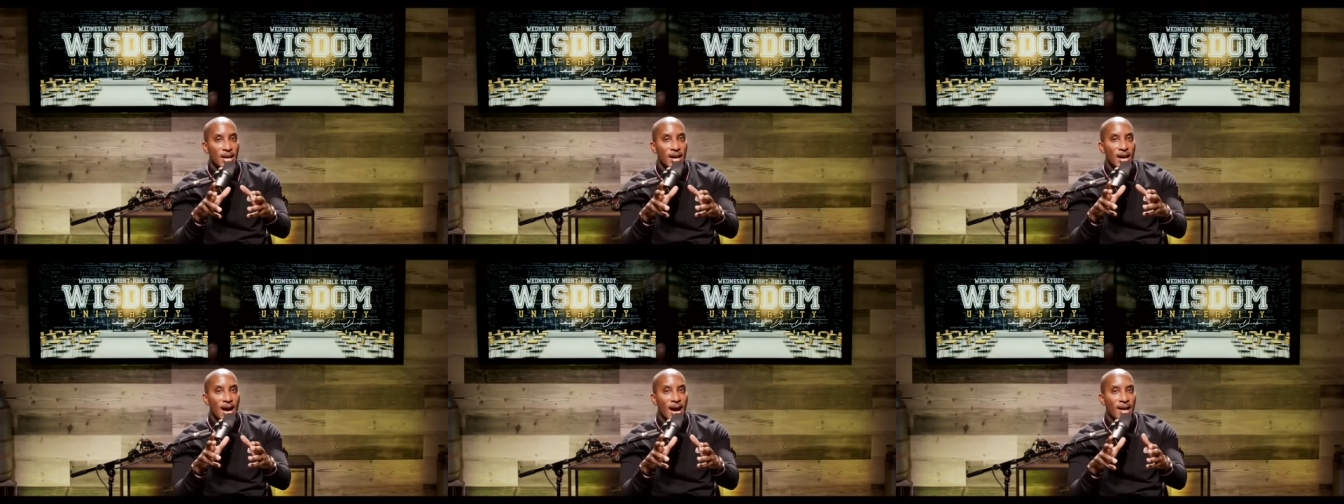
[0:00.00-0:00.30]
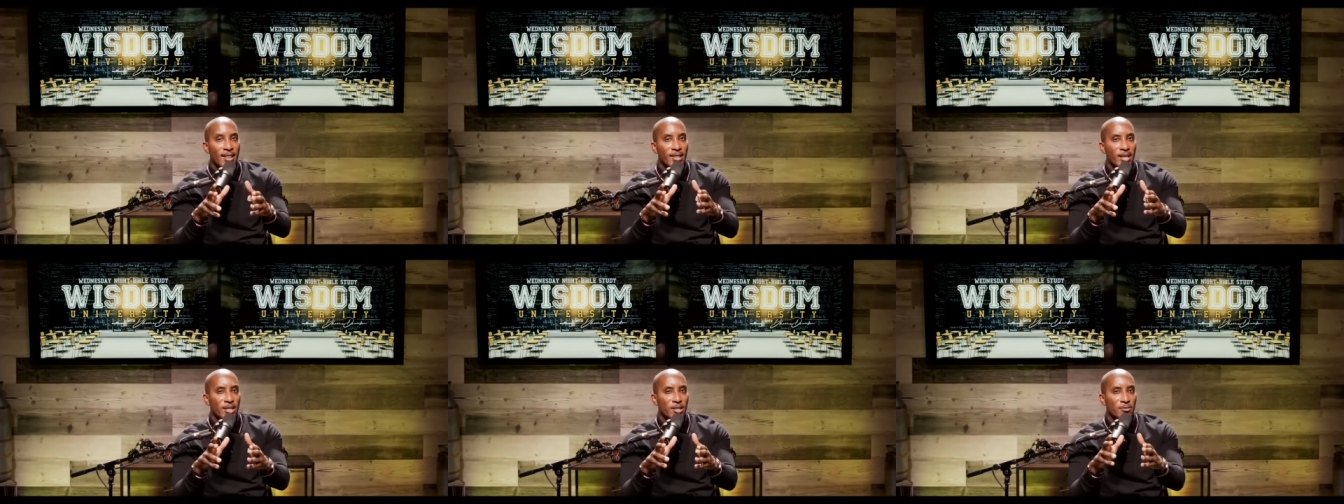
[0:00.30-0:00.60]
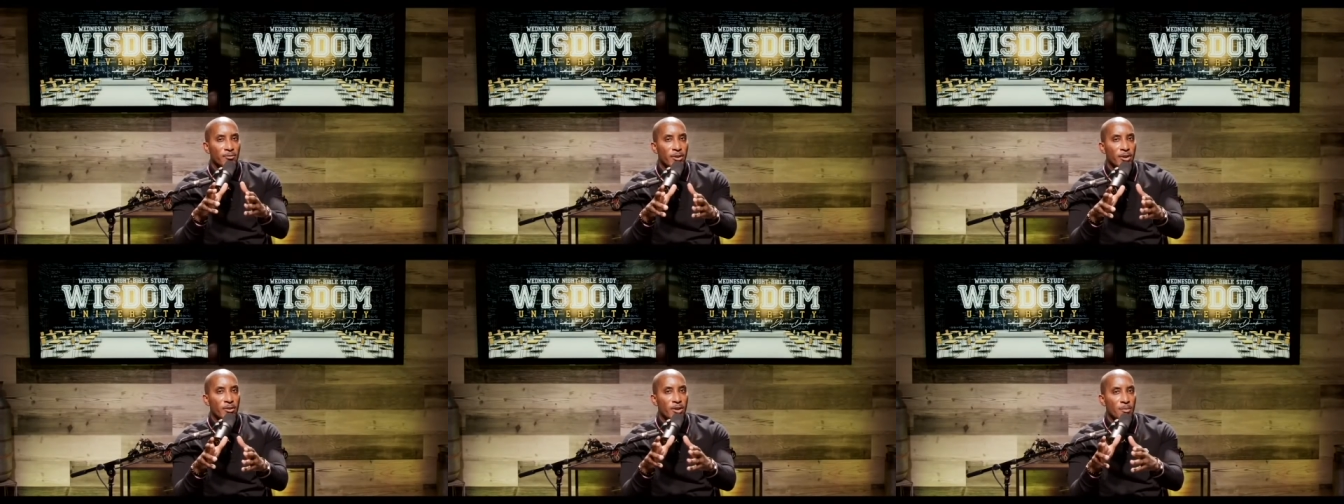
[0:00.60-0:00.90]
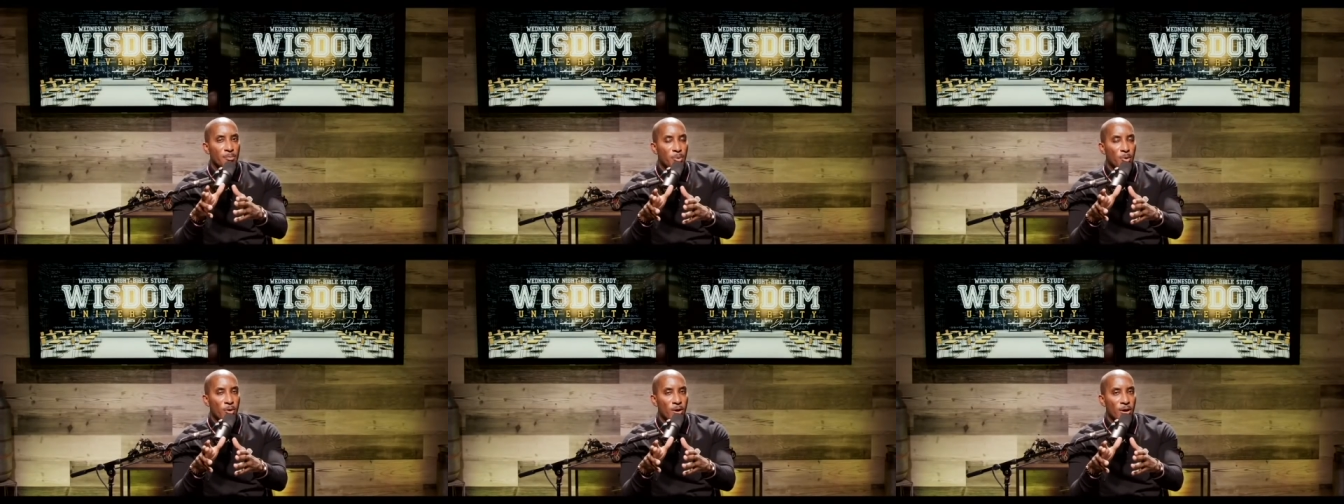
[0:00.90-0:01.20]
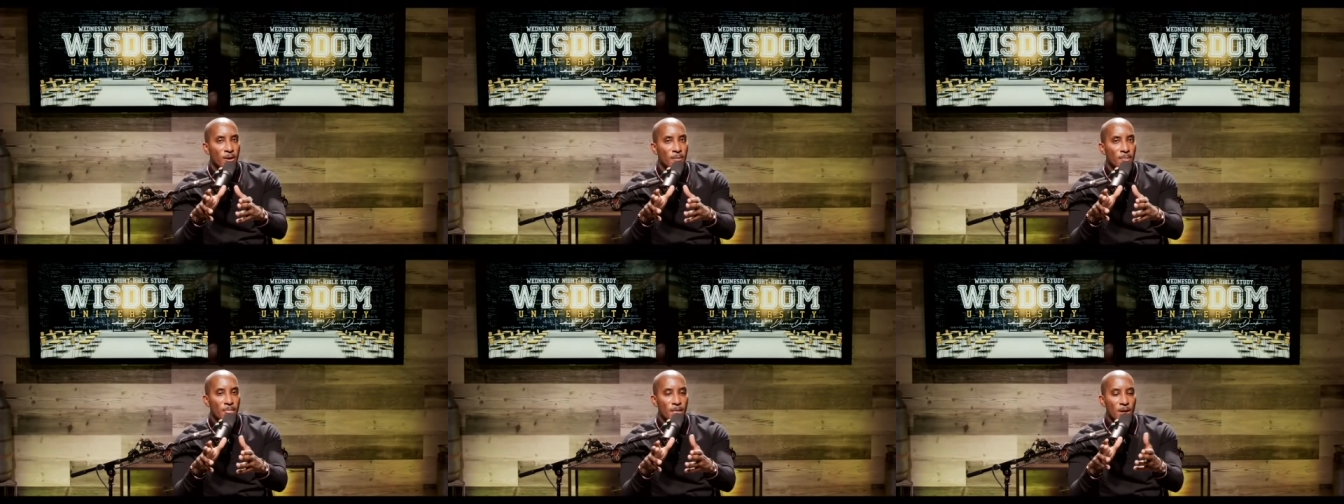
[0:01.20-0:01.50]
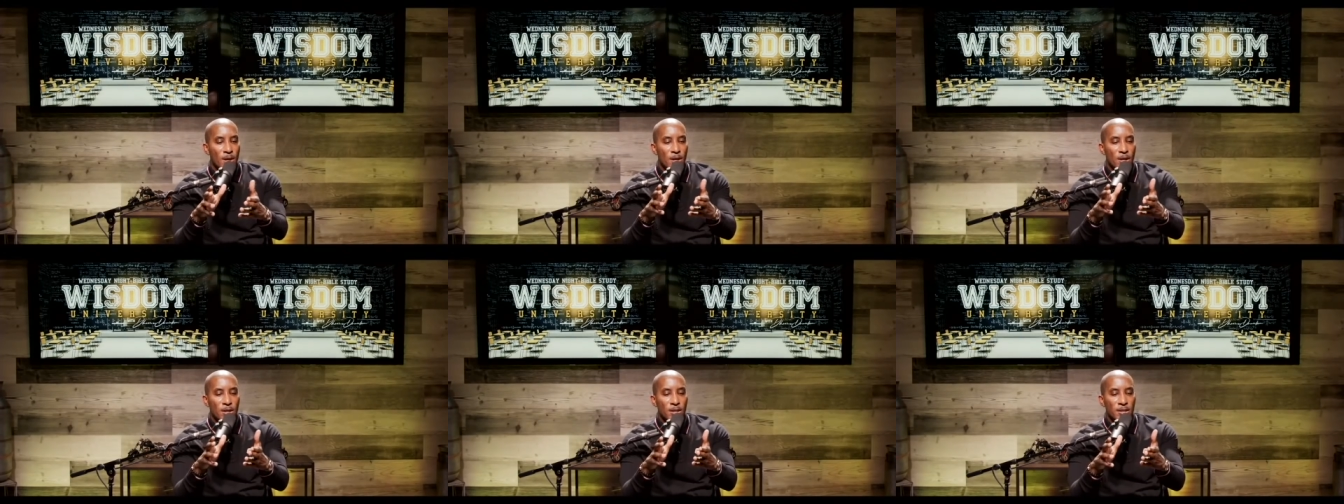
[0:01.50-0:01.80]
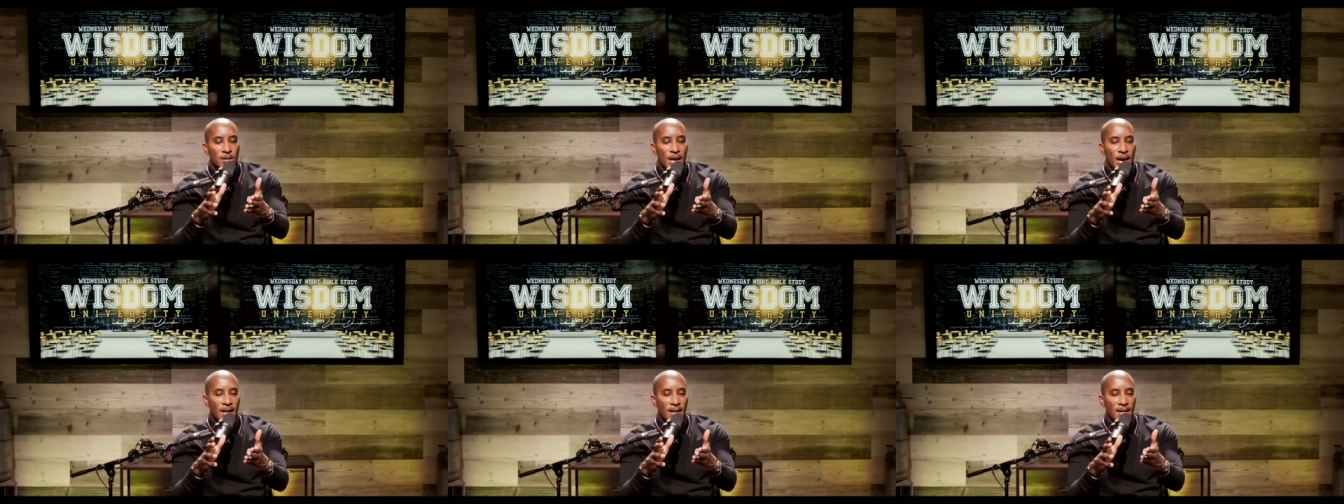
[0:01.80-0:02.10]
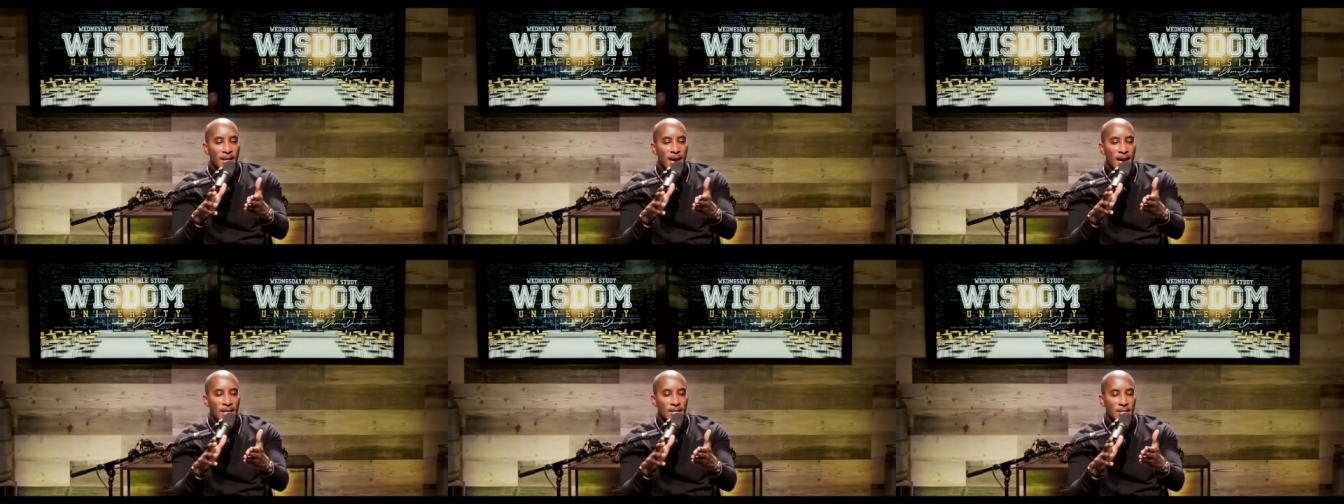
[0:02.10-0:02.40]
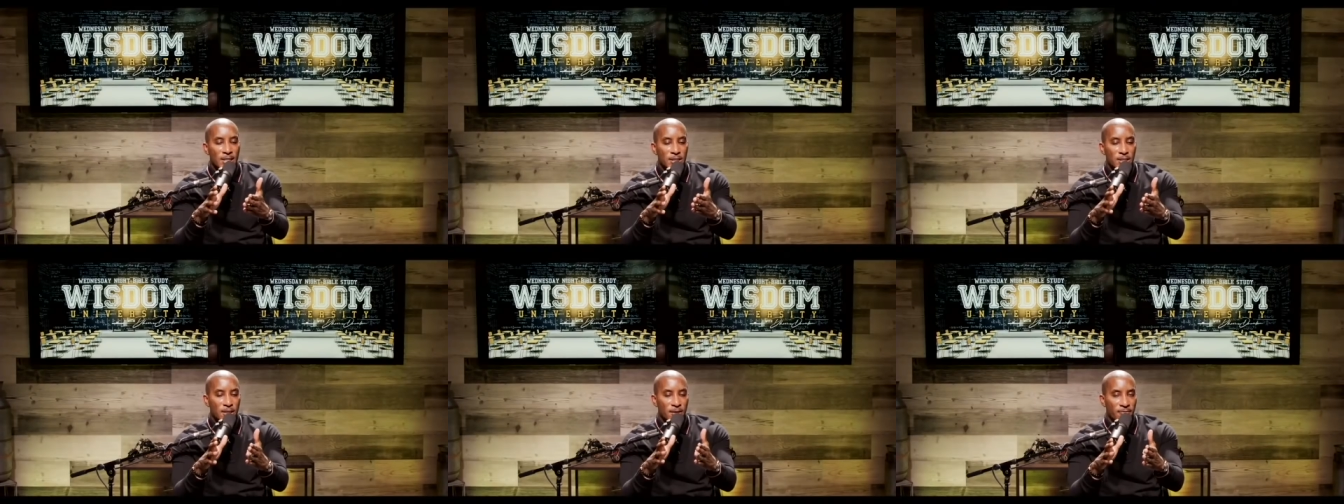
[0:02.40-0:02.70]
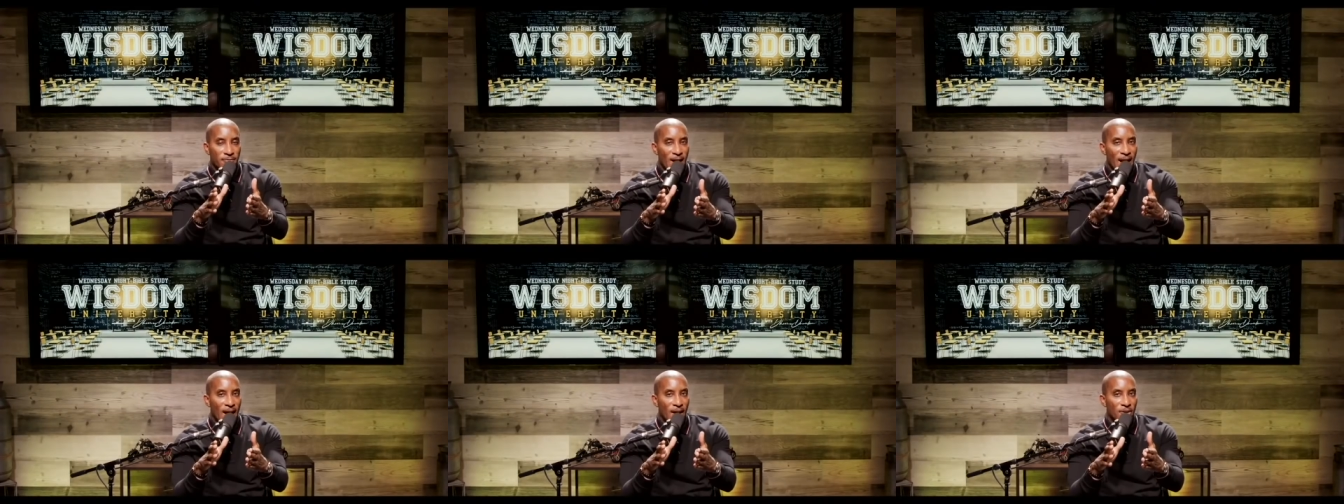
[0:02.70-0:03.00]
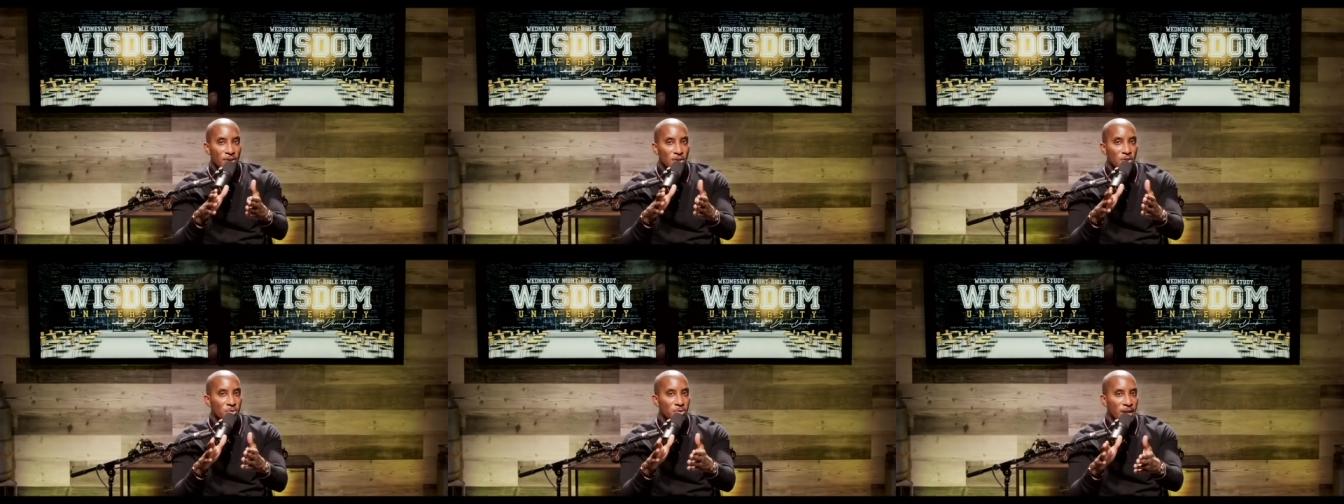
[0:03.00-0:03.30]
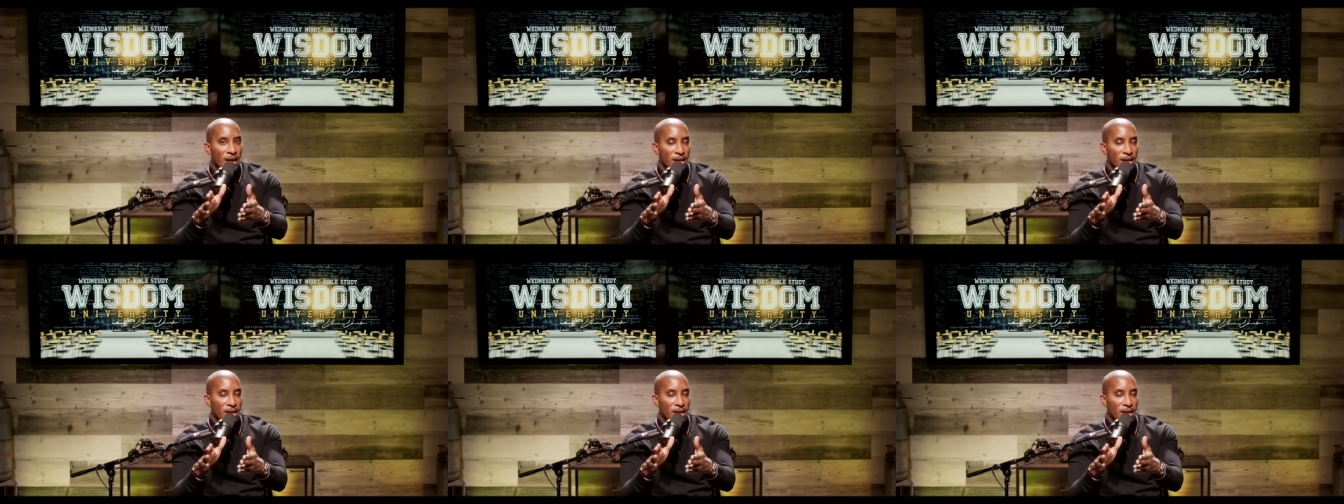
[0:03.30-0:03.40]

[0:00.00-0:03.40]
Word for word: I, I think it's very important, not not just to value